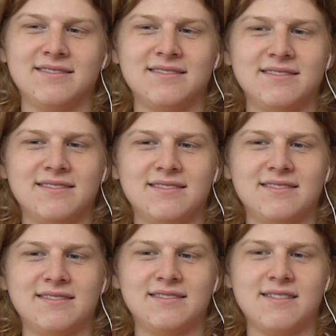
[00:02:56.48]

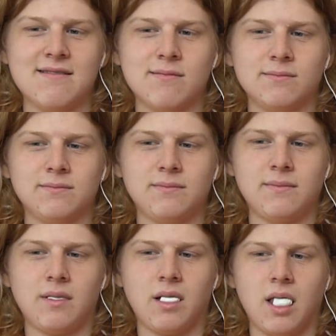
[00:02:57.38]

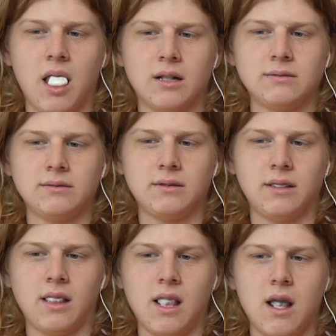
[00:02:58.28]

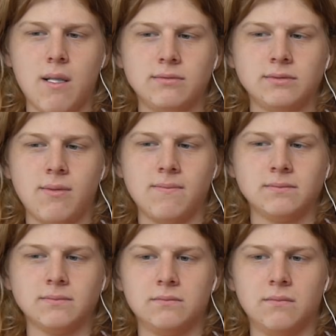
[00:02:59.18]

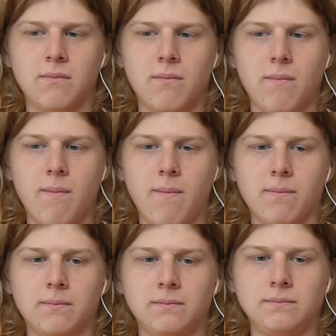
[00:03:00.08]

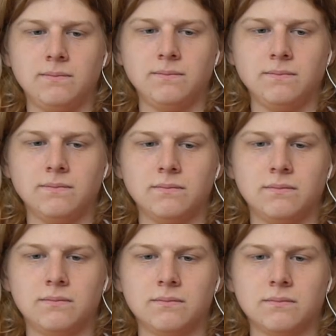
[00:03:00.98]

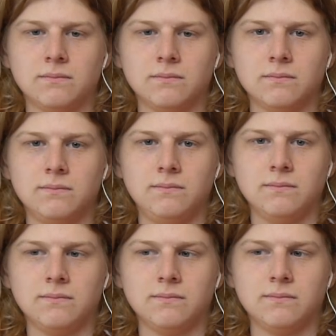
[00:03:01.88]

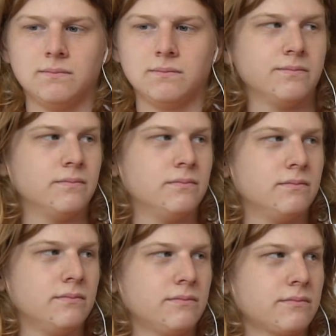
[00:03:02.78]
(silent)